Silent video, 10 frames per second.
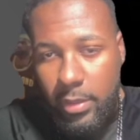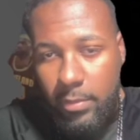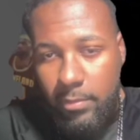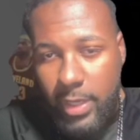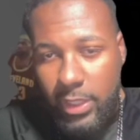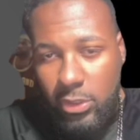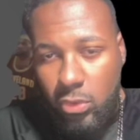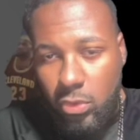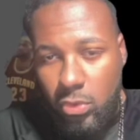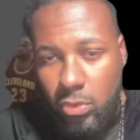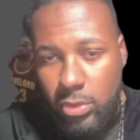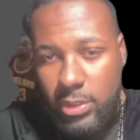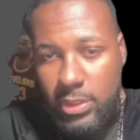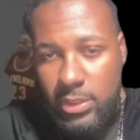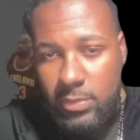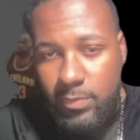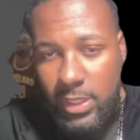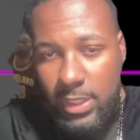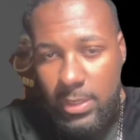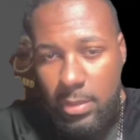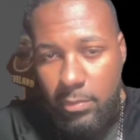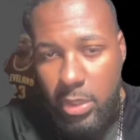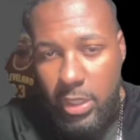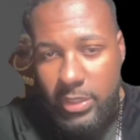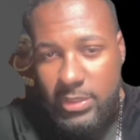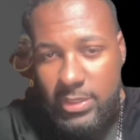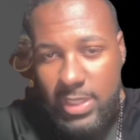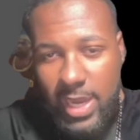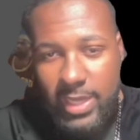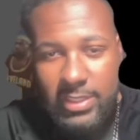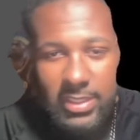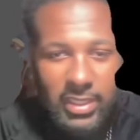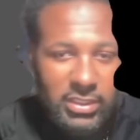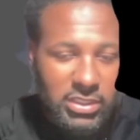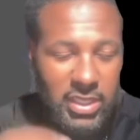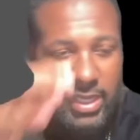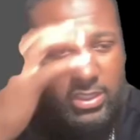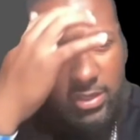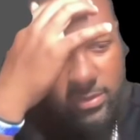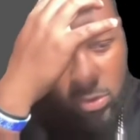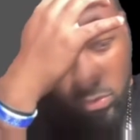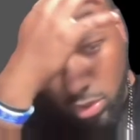Michael is picking the Bucks. I don't